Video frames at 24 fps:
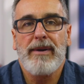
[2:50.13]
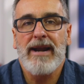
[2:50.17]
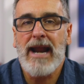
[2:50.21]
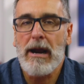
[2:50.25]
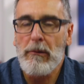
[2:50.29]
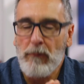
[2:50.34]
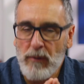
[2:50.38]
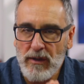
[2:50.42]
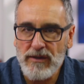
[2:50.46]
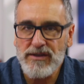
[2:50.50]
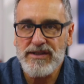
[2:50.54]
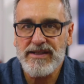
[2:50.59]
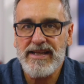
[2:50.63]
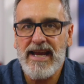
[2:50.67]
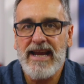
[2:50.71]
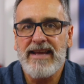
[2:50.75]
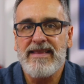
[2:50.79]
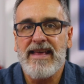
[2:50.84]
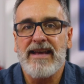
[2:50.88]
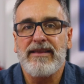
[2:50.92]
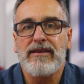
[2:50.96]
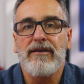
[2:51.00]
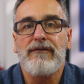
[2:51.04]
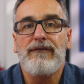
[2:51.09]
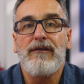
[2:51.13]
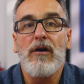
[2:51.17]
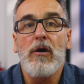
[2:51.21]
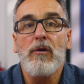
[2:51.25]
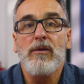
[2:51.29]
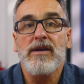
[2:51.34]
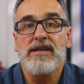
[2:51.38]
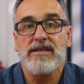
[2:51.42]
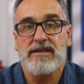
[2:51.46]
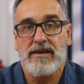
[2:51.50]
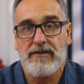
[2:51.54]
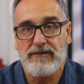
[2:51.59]
I will say that the
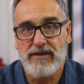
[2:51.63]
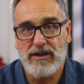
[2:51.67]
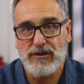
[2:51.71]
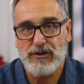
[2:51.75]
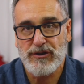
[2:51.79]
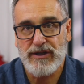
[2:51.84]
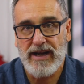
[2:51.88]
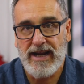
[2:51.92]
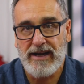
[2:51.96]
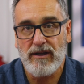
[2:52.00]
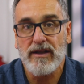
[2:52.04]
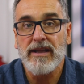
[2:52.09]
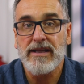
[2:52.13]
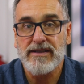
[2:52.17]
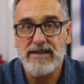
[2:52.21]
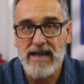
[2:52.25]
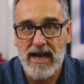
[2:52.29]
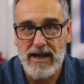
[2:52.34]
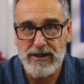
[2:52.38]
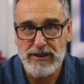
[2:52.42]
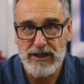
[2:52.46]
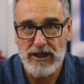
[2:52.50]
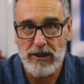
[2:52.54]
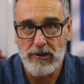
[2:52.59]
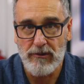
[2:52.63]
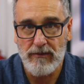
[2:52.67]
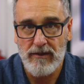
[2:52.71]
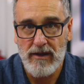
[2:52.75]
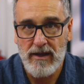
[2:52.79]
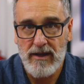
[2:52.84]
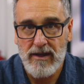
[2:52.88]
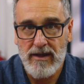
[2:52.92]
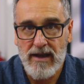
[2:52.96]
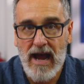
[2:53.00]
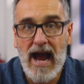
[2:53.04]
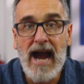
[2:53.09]
focus of this channel is on you.
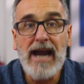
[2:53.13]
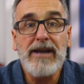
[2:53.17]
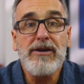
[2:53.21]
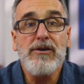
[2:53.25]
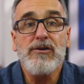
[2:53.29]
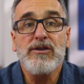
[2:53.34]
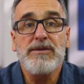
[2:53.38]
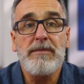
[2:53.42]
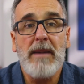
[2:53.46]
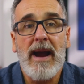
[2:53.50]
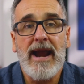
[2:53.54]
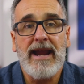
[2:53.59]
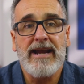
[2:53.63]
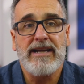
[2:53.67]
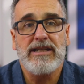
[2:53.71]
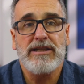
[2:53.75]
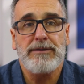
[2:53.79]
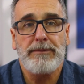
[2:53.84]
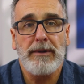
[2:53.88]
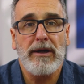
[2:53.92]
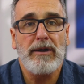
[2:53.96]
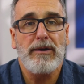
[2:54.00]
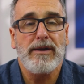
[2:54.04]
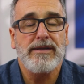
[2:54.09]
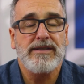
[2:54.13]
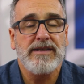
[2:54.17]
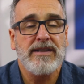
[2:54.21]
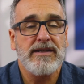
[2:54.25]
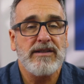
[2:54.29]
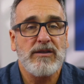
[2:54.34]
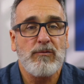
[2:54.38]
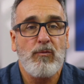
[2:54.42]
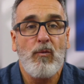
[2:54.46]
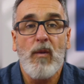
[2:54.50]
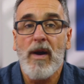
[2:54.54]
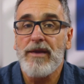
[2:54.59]
I use my
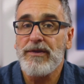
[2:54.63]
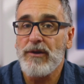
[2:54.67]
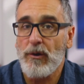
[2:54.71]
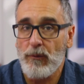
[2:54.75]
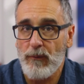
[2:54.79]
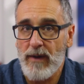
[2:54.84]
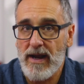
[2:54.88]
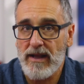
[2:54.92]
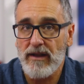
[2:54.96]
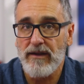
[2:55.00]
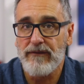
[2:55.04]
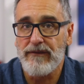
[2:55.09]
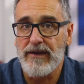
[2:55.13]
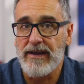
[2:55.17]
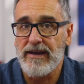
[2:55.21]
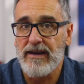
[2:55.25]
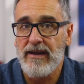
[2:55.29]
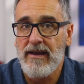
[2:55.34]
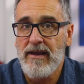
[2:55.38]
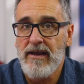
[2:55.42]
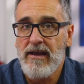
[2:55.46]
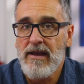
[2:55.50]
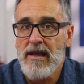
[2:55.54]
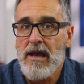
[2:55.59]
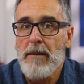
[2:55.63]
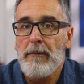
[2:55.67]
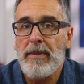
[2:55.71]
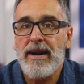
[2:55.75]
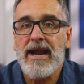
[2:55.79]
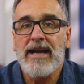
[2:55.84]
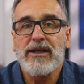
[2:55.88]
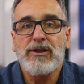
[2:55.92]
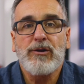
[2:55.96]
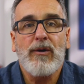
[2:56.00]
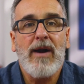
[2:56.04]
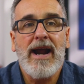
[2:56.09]
experiences when they're relevant, but
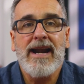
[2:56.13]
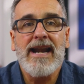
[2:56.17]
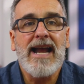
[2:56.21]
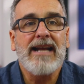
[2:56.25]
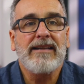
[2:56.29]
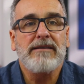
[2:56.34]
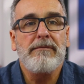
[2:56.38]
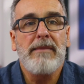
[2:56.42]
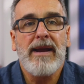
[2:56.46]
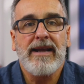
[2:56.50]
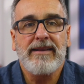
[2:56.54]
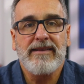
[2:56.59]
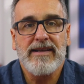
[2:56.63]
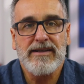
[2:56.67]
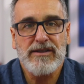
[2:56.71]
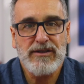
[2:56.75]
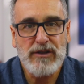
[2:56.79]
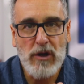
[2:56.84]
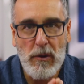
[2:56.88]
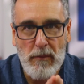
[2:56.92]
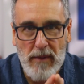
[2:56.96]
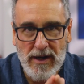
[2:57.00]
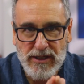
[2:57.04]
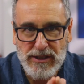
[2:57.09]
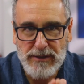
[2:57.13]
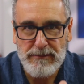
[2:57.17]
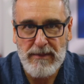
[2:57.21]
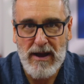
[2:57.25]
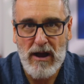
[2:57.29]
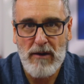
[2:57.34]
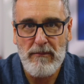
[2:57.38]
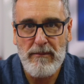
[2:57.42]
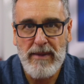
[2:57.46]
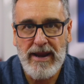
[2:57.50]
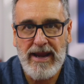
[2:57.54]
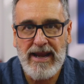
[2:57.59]
I try not to make this so much
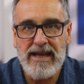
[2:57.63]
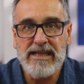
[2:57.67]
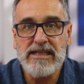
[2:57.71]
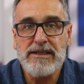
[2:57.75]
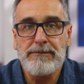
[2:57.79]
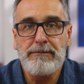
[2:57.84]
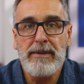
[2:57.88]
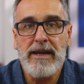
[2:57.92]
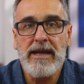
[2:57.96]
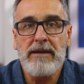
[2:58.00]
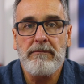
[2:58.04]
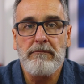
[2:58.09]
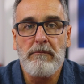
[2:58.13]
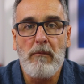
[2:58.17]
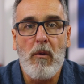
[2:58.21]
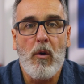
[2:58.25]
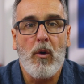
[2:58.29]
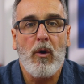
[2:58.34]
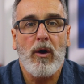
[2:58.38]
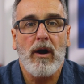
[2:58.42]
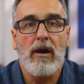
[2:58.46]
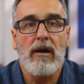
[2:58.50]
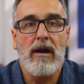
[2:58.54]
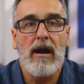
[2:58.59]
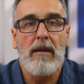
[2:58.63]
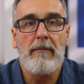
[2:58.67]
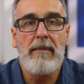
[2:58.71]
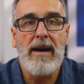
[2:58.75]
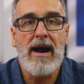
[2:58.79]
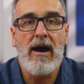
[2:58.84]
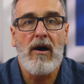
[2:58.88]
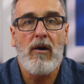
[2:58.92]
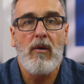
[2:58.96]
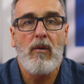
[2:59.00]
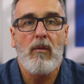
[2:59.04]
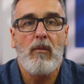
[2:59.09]
about me and speak more
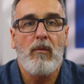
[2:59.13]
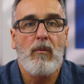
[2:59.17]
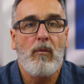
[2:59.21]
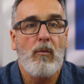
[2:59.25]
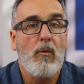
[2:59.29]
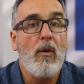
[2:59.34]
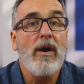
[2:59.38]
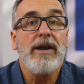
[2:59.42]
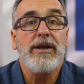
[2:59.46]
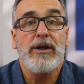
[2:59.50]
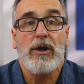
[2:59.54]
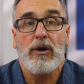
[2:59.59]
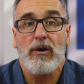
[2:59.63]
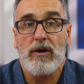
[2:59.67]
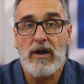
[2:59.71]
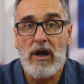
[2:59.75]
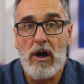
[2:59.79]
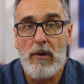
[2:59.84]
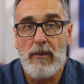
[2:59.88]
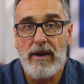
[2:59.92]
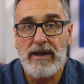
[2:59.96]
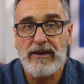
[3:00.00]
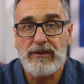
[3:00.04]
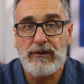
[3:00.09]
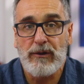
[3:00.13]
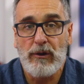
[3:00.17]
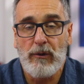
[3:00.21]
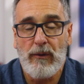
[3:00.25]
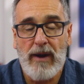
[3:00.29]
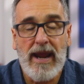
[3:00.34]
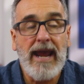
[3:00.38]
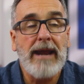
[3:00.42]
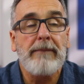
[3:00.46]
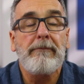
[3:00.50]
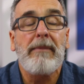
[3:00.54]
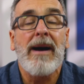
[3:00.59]
about what you're going through
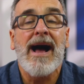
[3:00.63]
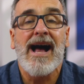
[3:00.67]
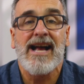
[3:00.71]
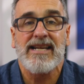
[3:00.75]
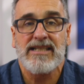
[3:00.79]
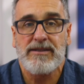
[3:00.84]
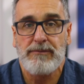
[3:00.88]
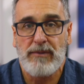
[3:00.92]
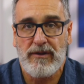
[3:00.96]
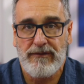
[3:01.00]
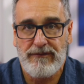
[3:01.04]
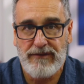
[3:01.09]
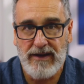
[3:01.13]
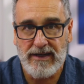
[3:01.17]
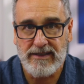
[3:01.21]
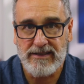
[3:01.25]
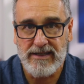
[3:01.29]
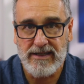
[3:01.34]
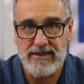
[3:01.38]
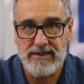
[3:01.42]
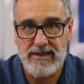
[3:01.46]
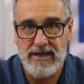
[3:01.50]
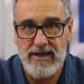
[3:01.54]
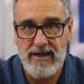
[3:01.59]
and possible fixes.